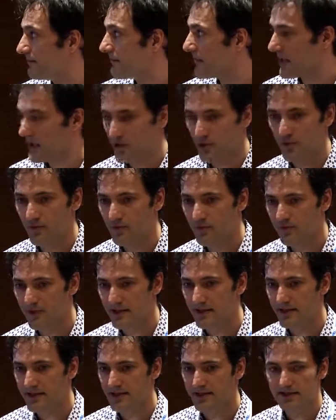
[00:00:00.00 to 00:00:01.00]

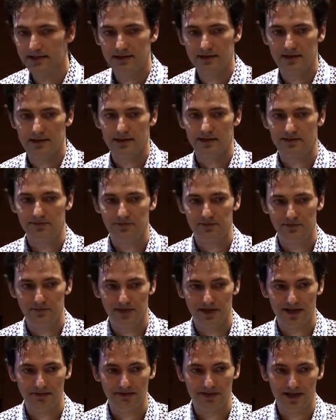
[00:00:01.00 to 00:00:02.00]
hopefully this
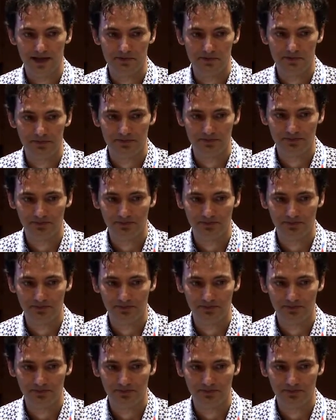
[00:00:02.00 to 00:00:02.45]
gives some